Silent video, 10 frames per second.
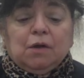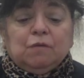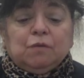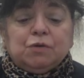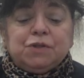
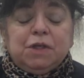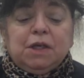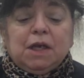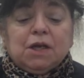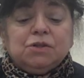
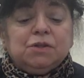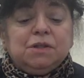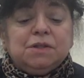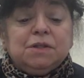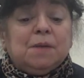Rossini actually
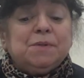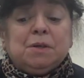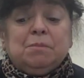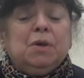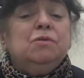stops
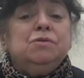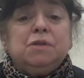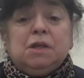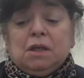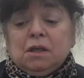
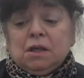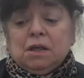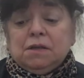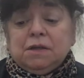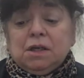composing
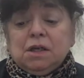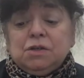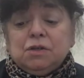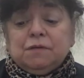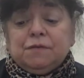at the
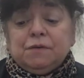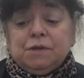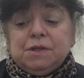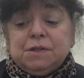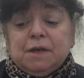age of
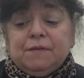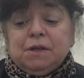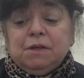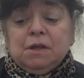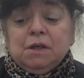
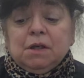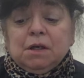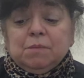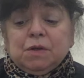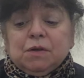37,
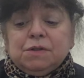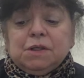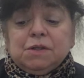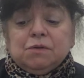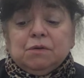because
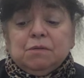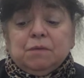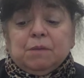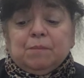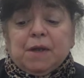he's
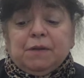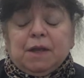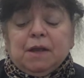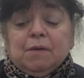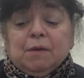
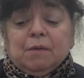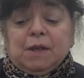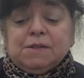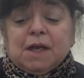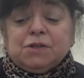
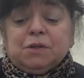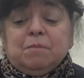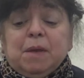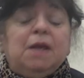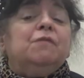actually
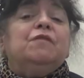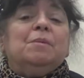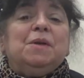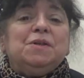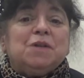made
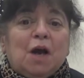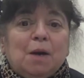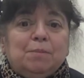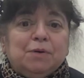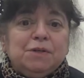from his
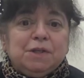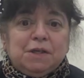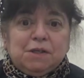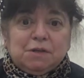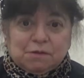operas, and
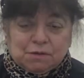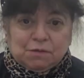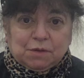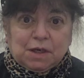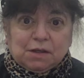he's
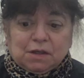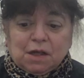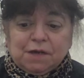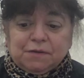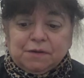created a
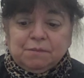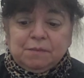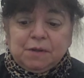lot of them,